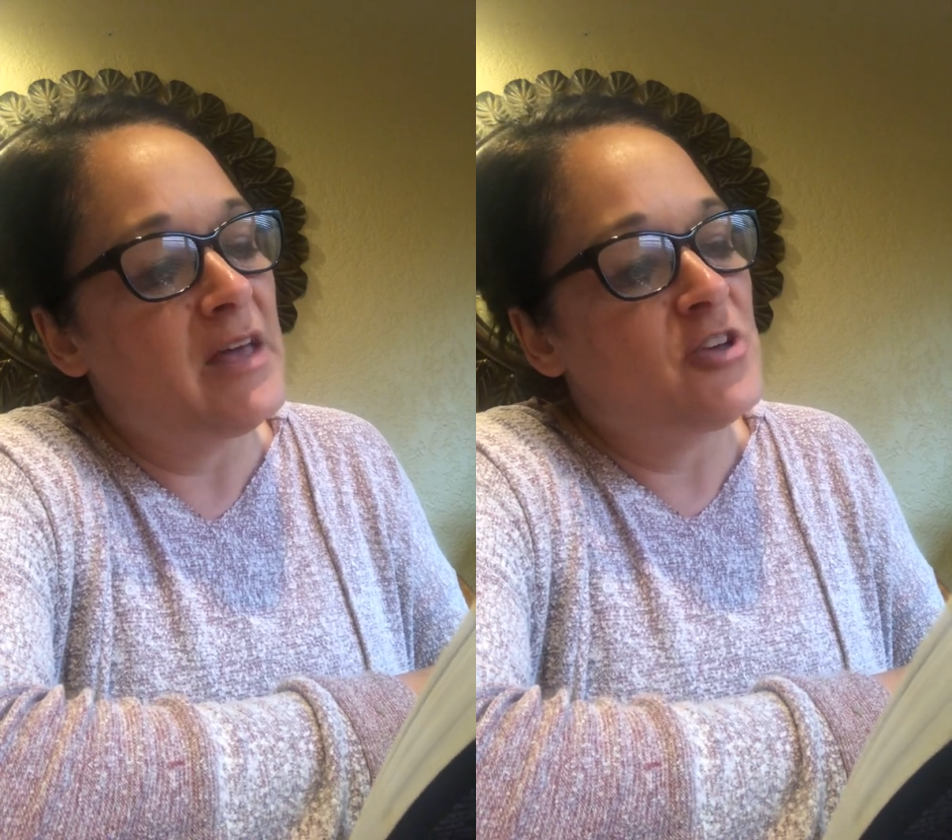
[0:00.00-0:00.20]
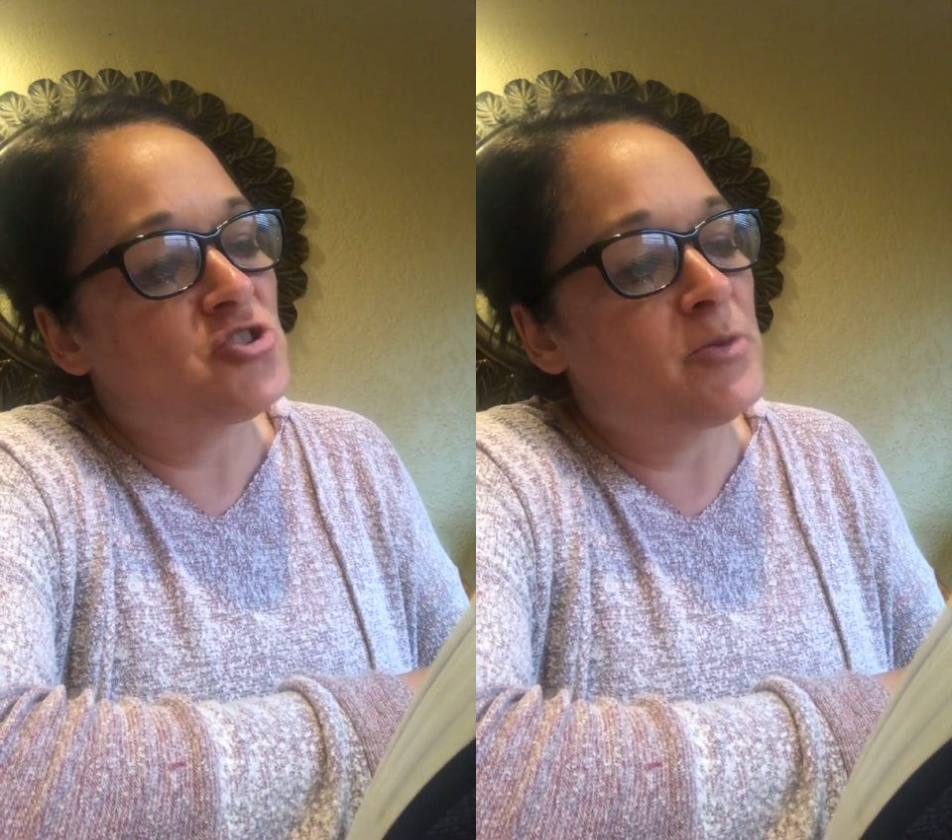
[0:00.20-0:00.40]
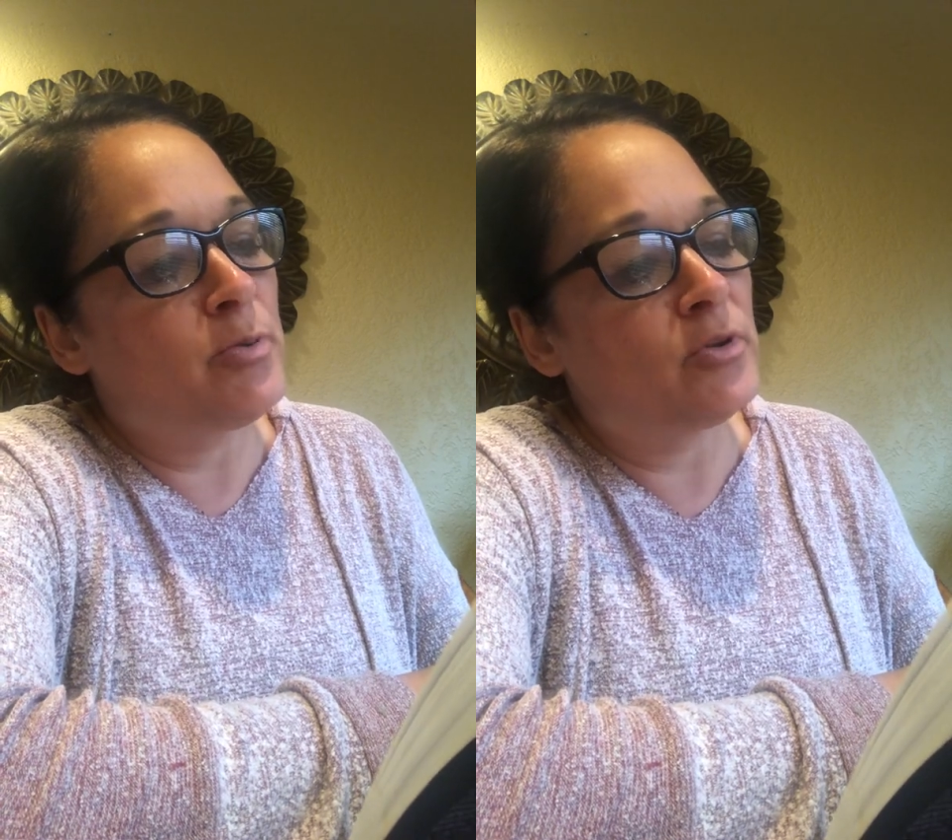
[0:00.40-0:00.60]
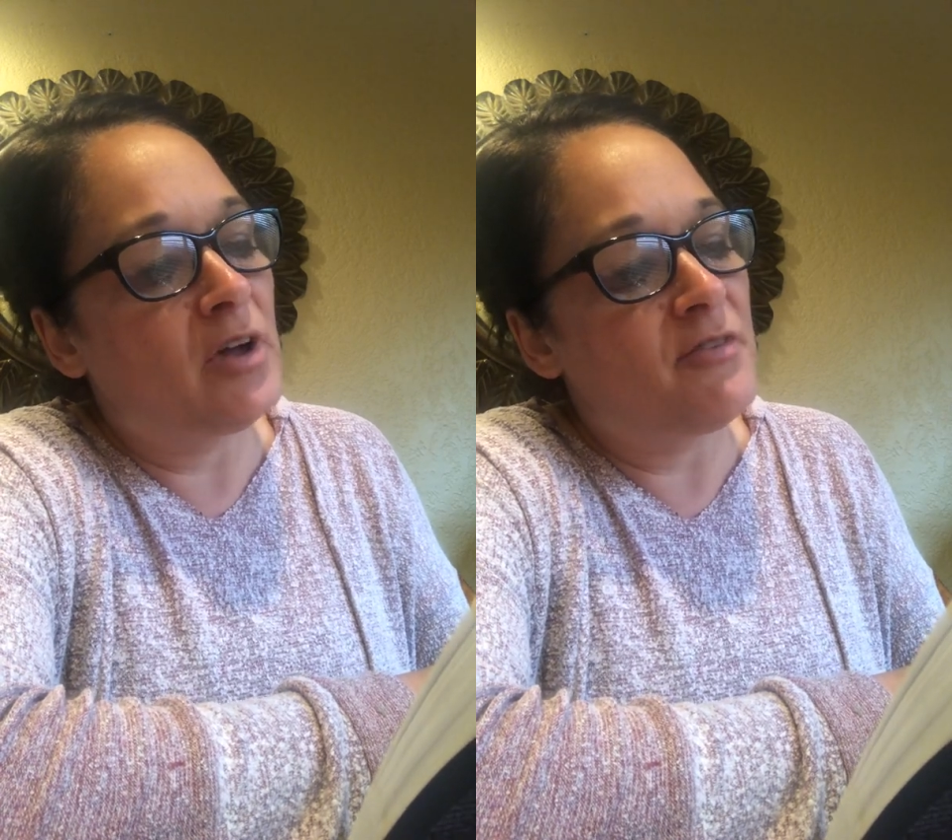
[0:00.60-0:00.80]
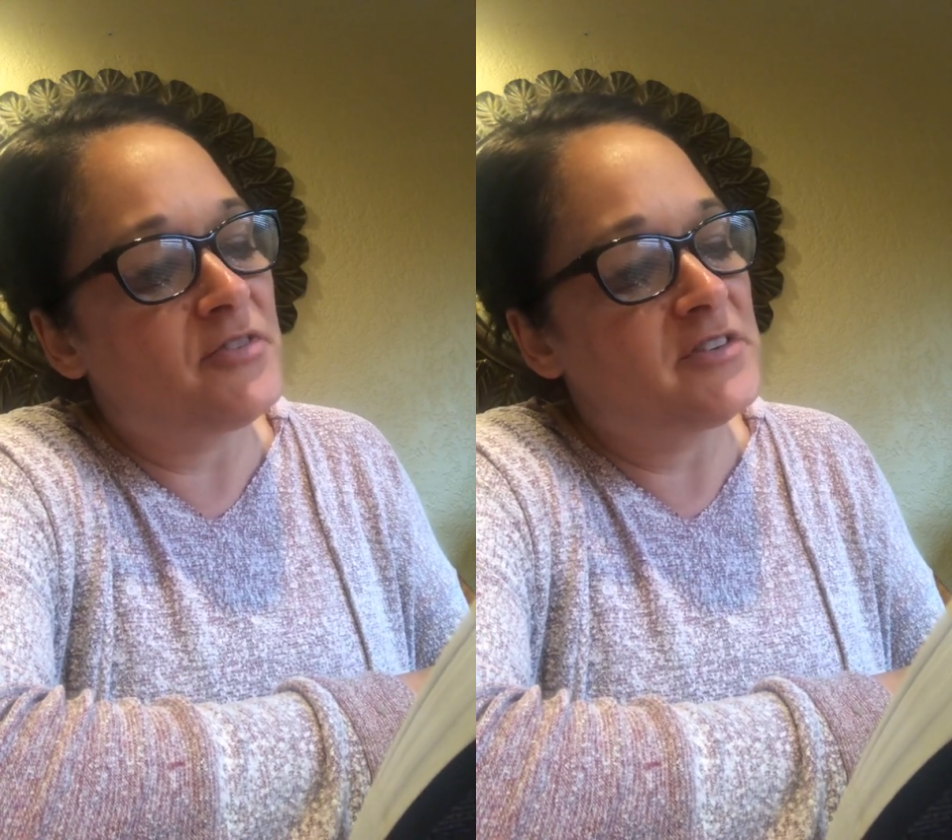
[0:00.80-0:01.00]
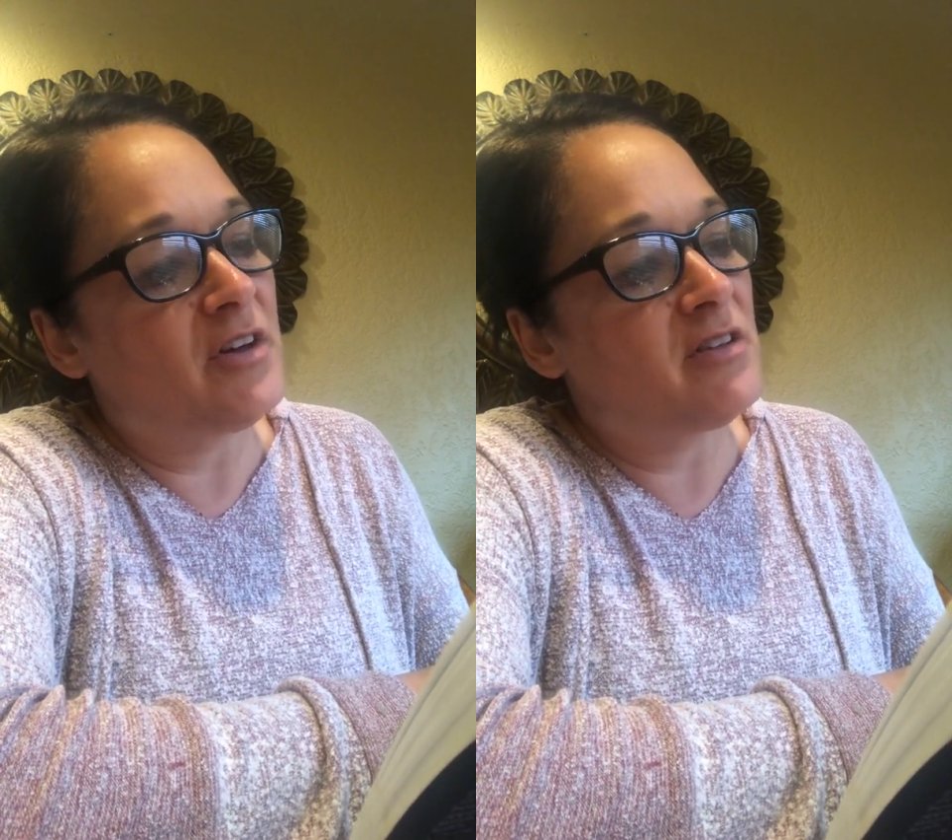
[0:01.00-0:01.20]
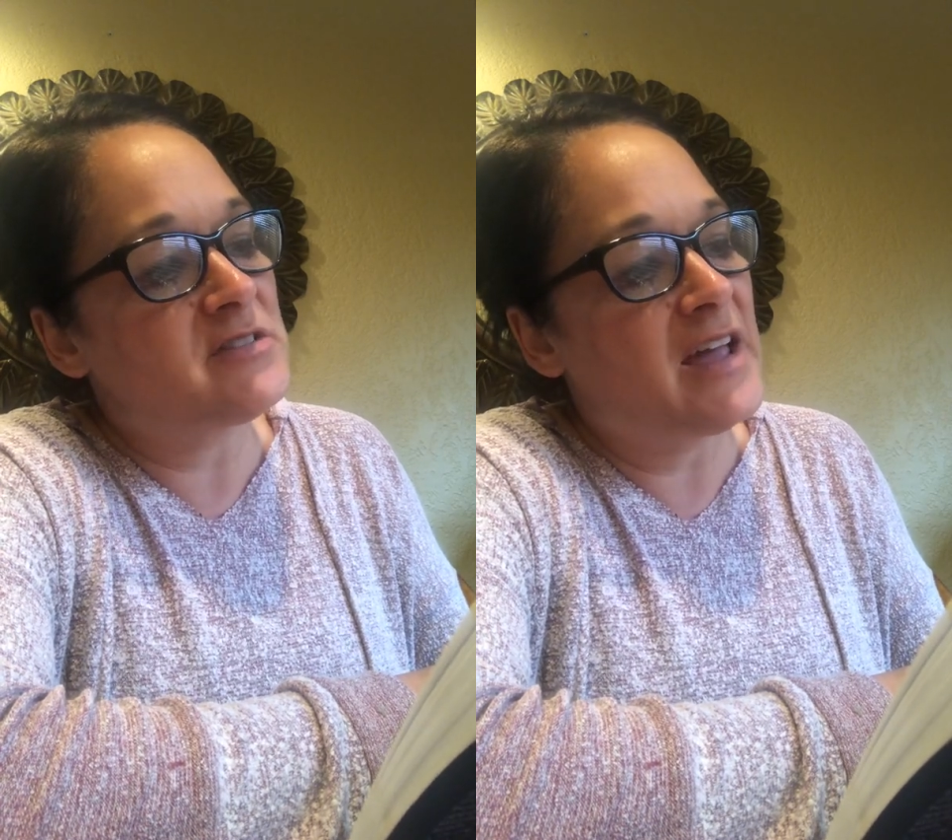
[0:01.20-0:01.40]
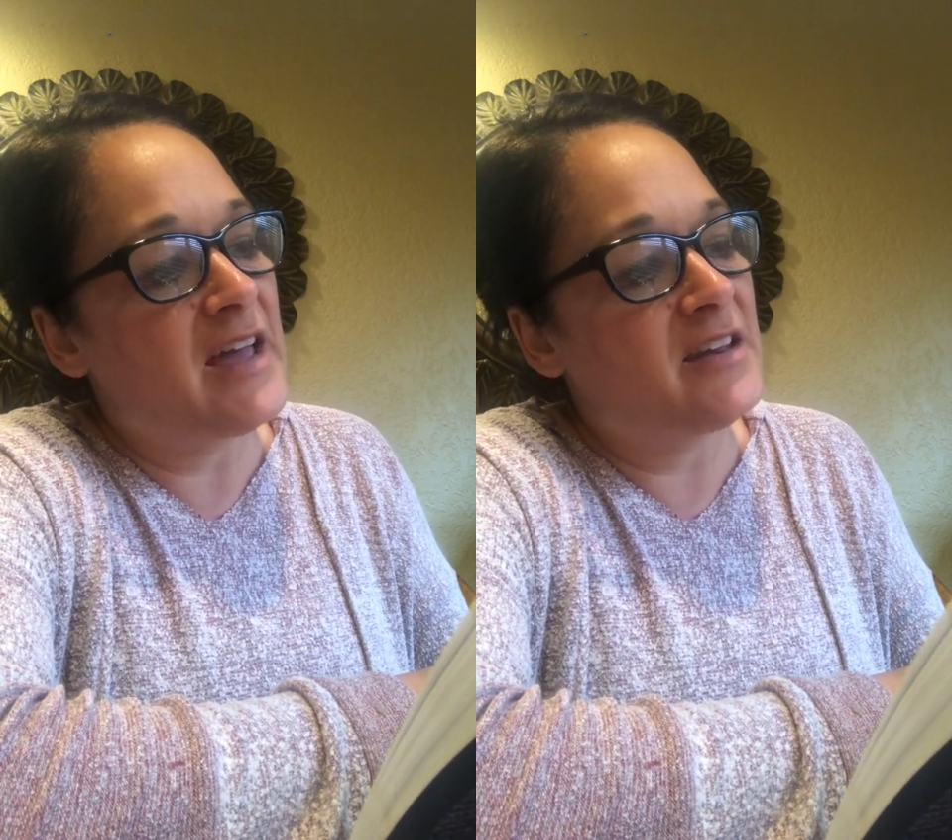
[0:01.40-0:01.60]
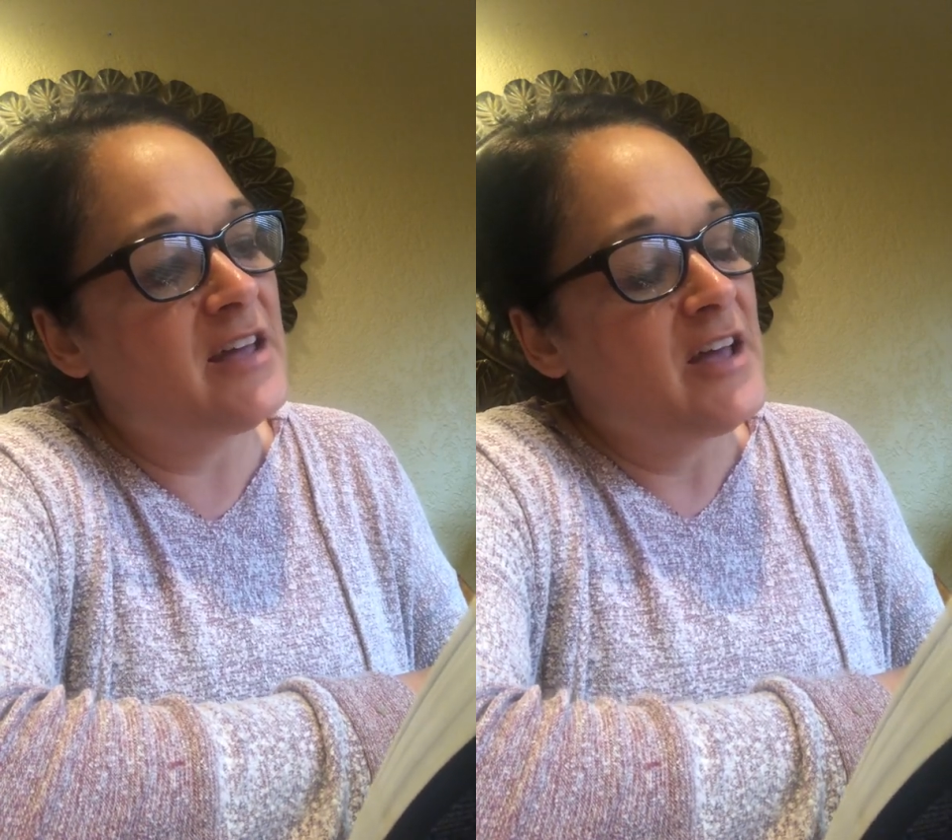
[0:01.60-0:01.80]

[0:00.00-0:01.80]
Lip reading: She pulled off the doll's head.